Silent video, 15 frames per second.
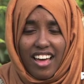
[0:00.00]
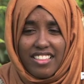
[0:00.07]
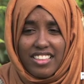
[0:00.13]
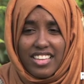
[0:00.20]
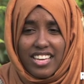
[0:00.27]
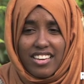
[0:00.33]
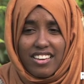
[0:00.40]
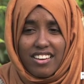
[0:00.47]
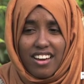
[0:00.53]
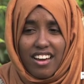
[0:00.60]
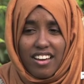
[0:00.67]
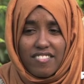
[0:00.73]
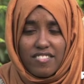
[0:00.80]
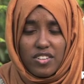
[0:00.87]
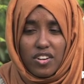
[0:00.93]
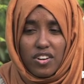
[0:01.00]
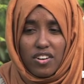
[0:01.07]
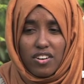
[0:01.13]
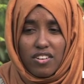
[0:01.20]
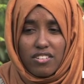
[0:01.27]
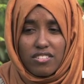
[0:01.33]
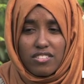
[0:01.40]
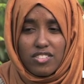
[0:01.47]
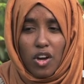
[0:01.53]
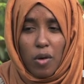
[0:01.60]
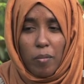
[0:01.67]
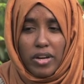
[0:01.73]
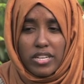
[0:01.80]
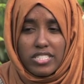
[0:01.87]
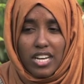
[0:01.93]
I think I've got
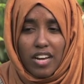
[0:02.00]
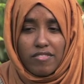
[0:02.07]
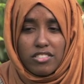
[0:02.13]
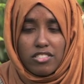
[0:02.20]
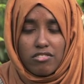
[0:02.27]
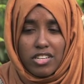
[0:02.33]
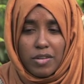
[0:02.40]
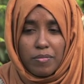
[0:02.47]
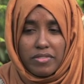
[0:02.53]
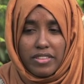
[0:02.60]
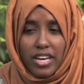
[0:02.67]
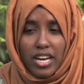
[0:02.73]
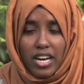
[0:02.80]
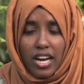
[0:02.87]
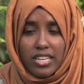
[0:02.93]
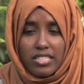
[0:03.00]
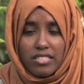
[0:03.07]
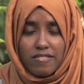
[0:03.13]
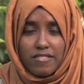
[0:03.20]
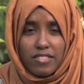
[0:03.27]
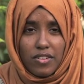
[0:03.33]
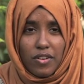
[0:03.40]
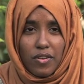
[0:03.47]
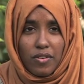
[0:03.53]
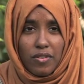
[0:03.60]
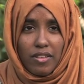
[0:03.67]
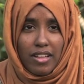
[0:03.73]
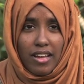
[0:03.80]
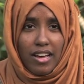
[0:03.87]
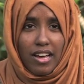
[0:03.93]
so much out of this trip that I didn't even
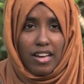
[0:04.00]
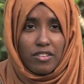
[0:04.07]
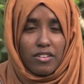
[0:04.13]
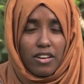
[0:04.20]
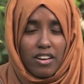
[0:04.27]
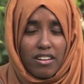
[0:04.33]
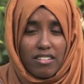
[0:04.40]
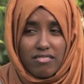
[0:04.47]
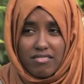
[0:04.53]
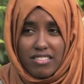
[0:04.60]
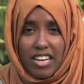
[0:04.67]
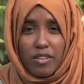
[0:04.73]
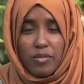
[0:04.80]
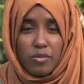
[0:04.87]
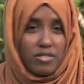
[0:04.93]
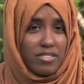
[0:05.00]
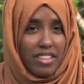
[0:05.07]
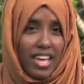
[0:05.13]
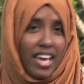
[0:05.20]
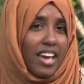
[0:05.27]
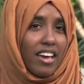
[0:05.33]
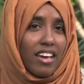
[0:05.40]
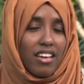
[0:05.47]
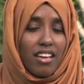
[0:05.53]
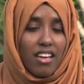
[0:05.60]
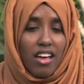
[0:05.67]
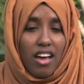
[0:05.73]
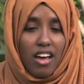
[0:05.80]
know that it was there.